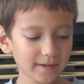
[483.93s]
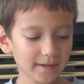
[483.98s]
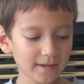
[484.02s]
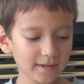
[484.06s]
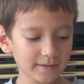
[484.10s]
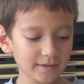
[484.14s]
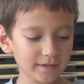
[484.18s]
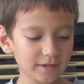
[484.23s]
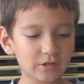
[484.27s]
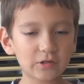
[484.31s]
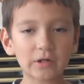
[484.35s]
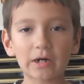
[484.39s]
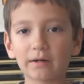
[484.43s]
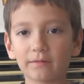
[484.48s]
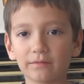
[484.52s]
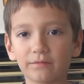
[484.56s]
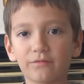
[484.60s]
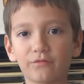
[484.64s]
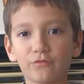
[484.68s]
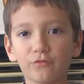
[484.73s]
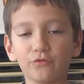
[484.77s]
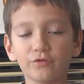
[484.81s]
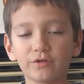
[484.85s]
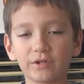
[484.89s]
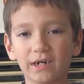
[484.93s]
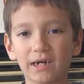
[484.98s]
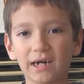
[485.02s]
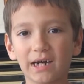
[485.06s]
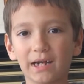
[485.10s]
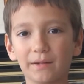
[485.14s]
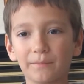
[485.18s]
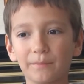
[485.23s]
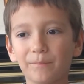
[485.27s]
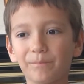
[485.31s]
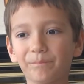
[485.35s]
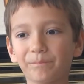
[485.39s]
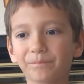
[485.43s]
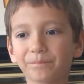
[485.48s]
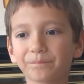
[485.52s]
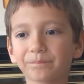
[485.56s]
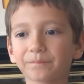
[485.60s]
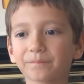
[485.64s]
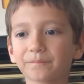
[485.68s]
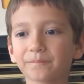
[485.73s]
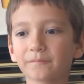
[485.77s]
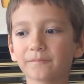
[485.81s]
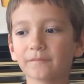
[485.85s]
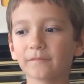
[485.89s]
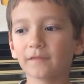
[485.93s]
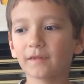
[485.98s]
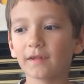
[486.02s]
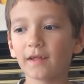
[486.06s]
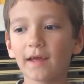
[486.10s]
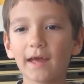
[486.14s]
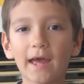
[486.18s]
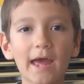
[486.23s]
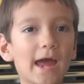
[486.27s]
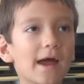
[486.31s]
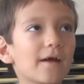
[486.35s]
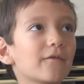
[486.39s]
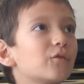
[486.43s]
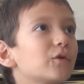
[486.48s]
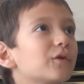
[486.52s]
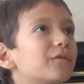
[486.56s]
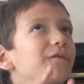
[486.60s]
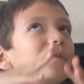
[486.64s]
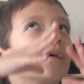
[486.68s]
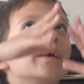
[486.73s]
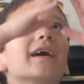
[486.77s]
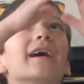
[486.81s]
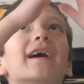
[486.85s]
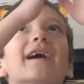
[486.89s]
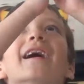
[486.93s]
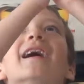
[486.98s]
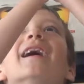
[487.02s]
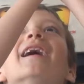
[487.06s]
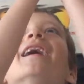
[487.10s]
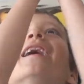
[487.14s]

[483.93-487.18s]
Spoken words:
and they traveled through time. Everything